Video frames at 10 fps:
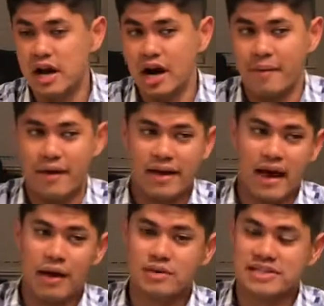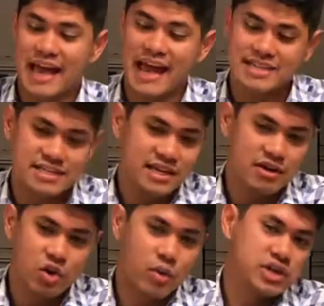Um, I, I was
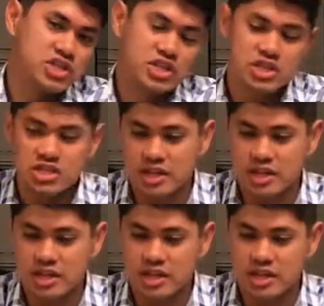asking questions,